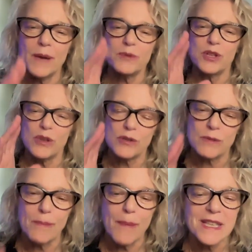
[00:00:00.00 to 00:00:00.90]
up to
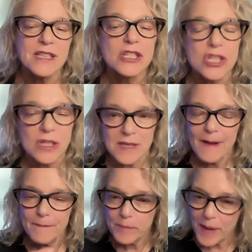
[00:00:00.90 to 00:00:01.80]
those messages,
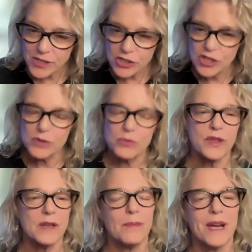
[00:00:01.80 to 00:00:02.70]
messages
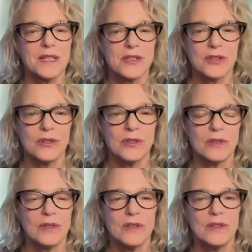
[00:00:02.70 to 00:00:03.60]
within my
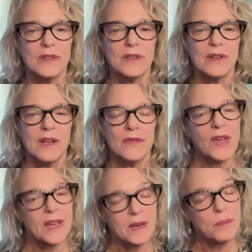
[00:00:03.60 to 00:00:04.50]
soul
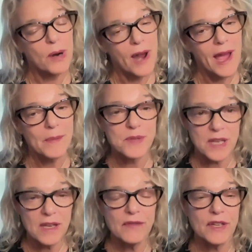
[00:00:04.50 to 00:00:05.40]
that can perhaps
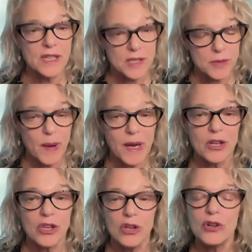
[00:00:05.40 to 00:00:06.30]
even
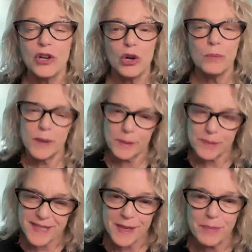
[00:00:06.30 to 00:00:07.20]
inspire you to open
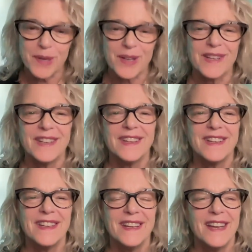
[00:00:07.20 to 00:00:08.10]
up deeper
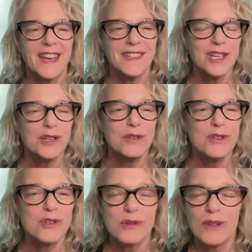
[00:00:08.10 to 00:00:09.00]
and to who
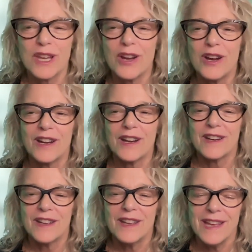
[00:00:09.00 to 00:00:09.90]
you truly are.
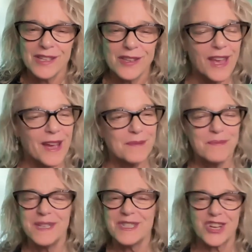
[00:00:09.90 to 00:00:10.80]
So yeah, I've
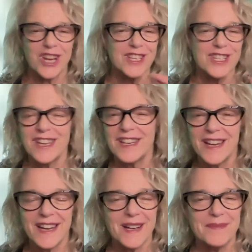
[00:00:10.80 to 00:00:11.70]
been changing it
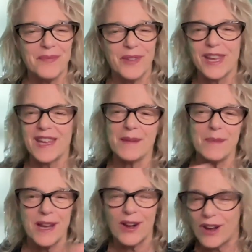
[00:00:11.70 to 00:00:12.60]
up, looking at
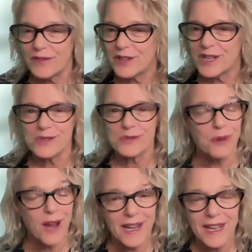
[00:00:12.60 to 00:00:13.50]
my offerings,
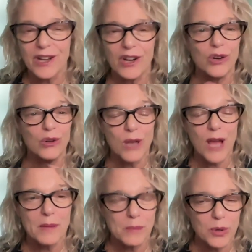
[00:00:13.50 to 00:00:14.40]
writing a whole
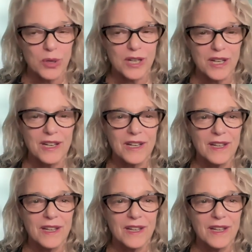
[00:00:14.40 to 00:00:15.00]
lot more.